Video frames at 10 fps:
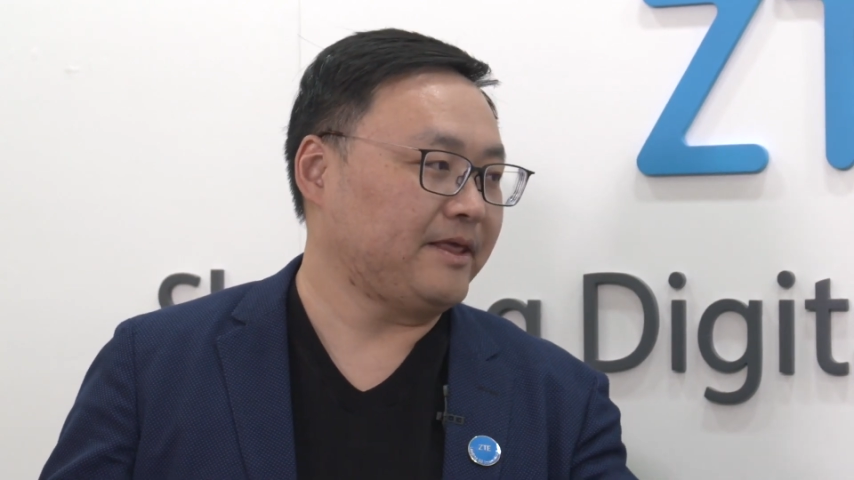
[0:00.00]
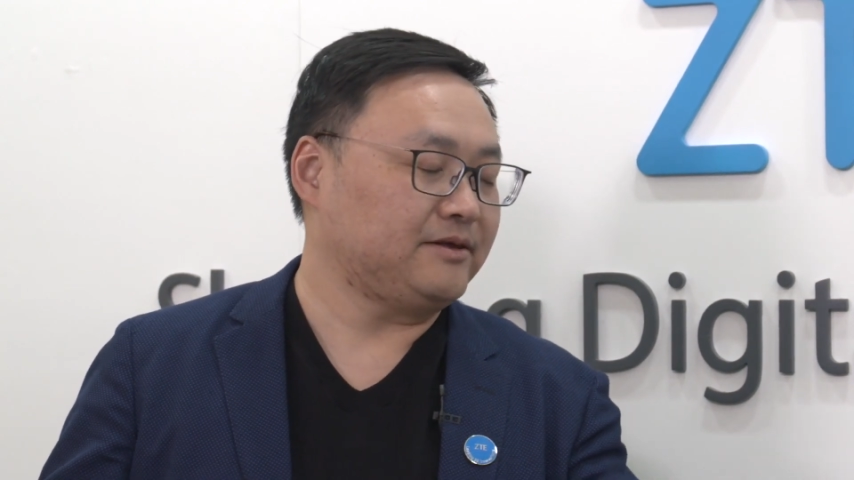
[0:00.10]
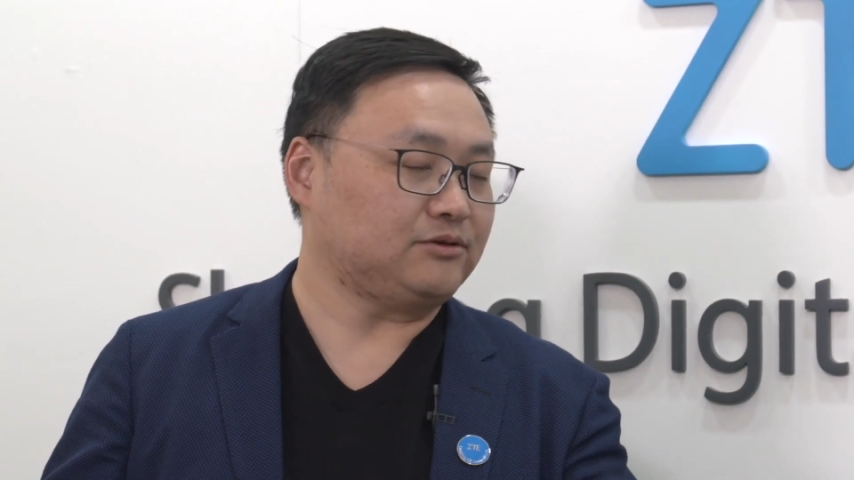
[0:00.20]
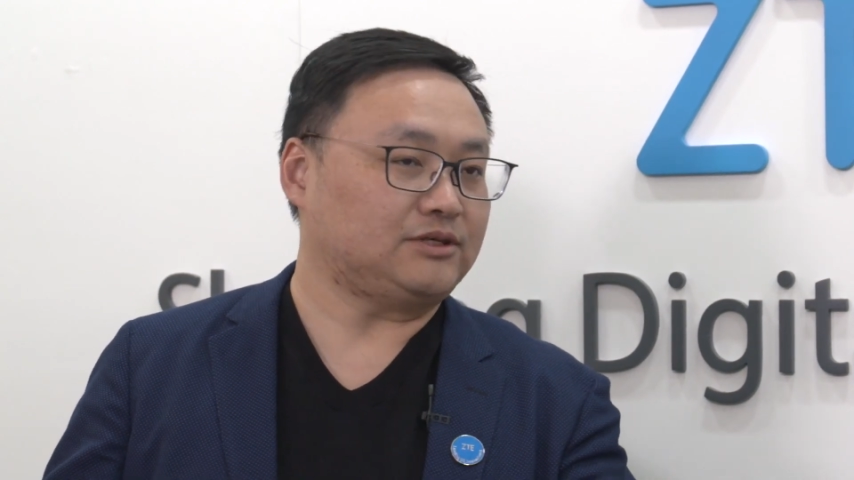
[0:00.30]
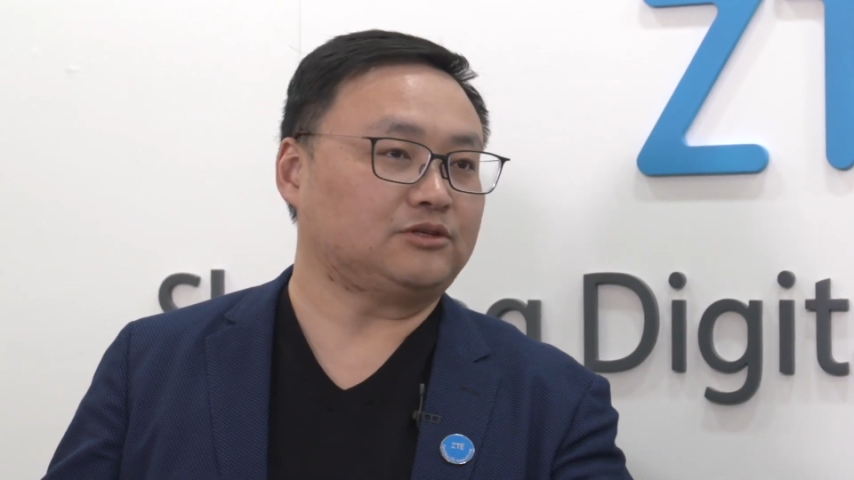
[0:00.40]

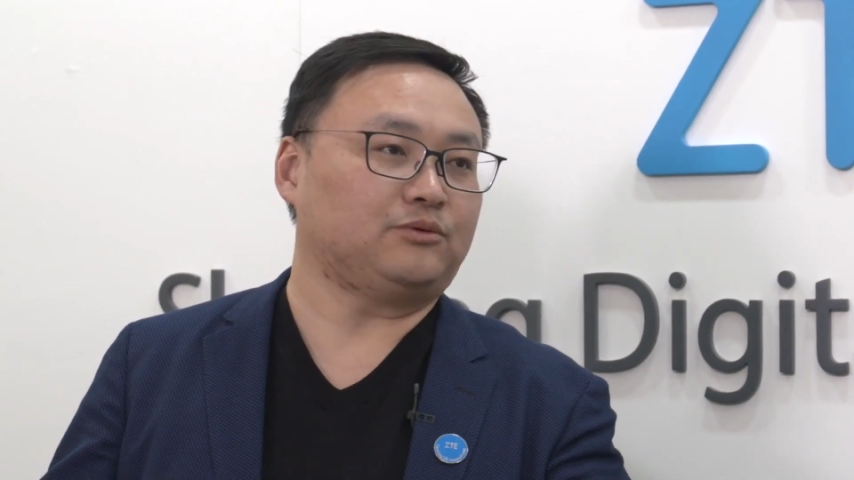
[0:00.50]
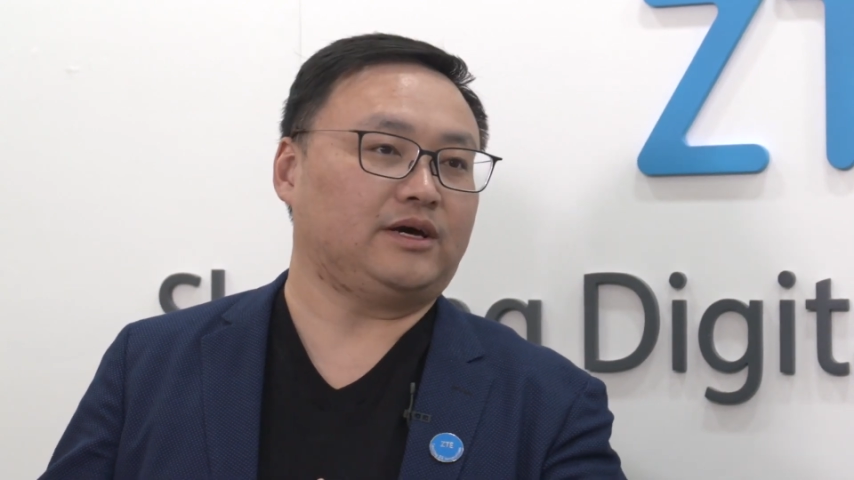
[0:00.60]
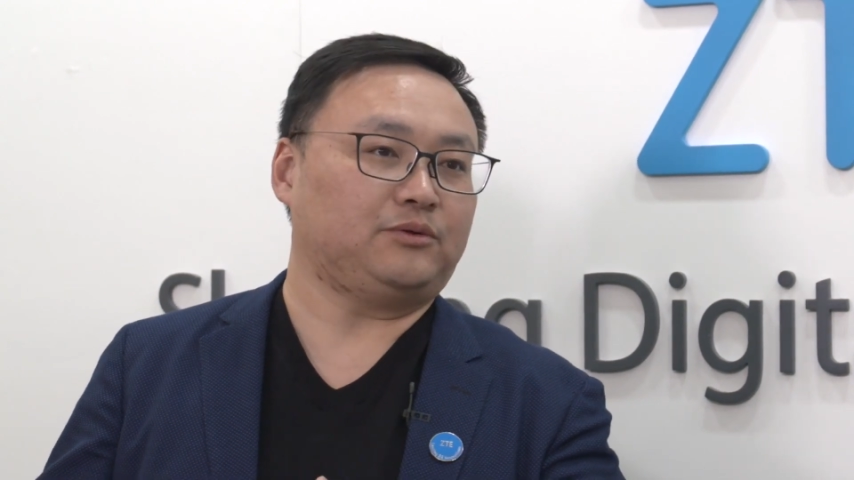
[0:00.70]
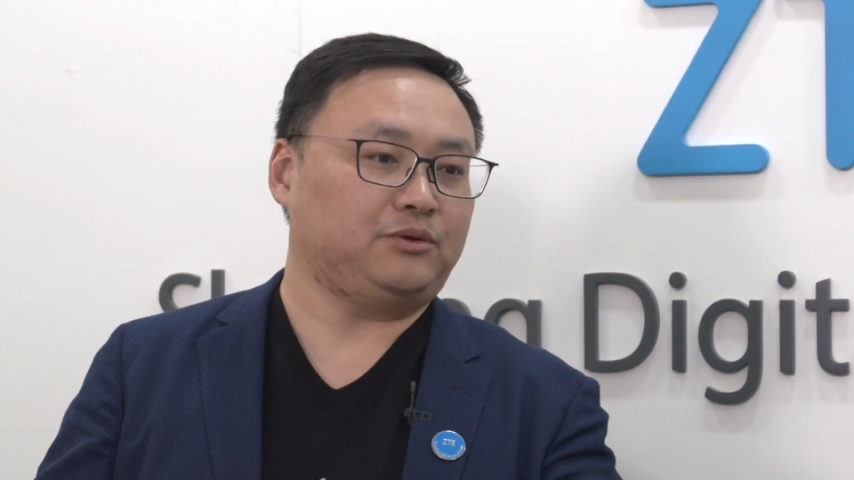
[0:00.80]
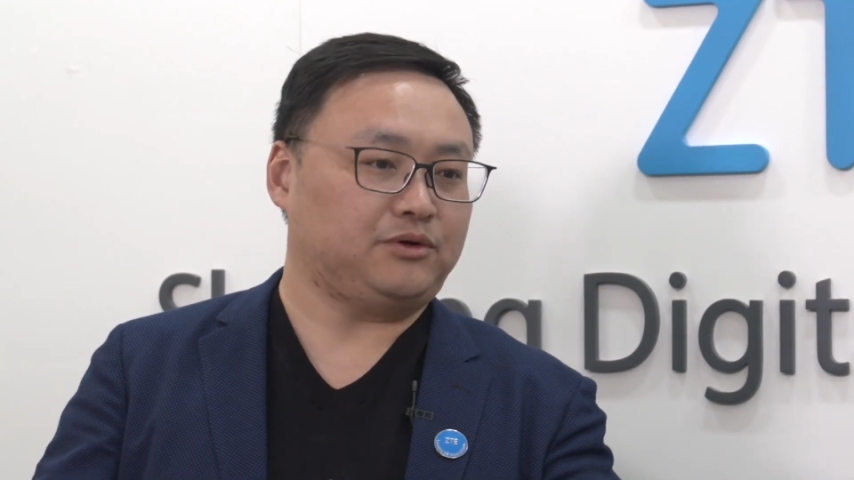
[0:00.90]
So that's
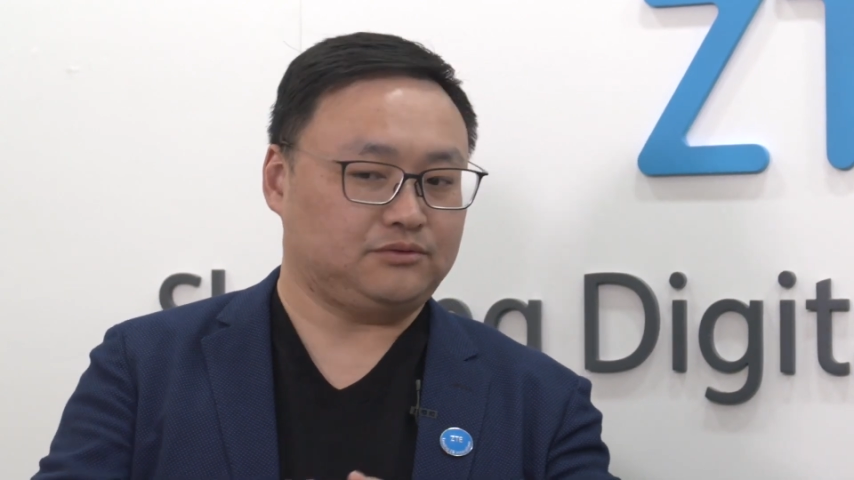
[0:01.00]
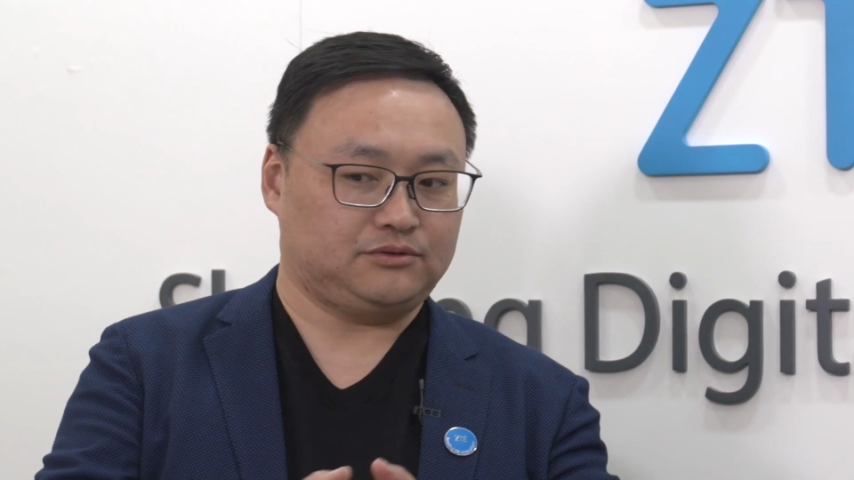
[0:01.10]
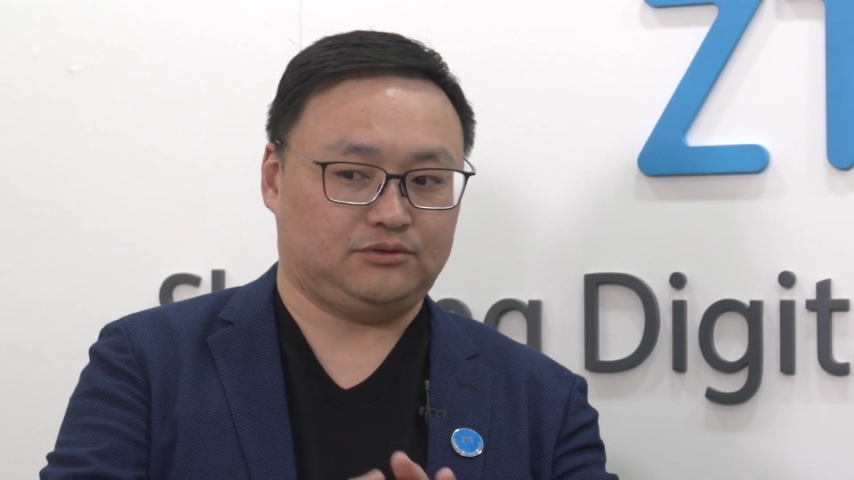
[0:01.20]
why we want to